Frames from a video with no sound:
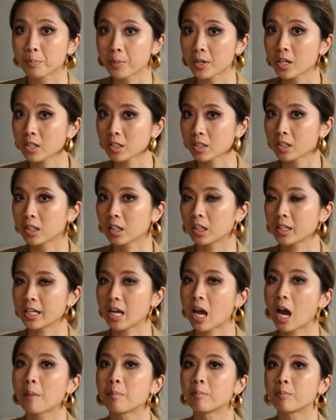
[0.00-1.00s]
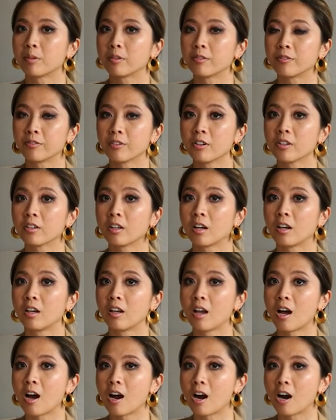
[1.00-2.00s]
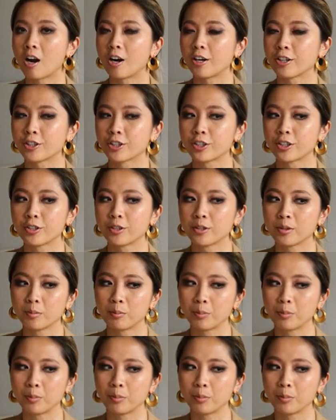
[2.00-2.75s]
Personally, I prefer the large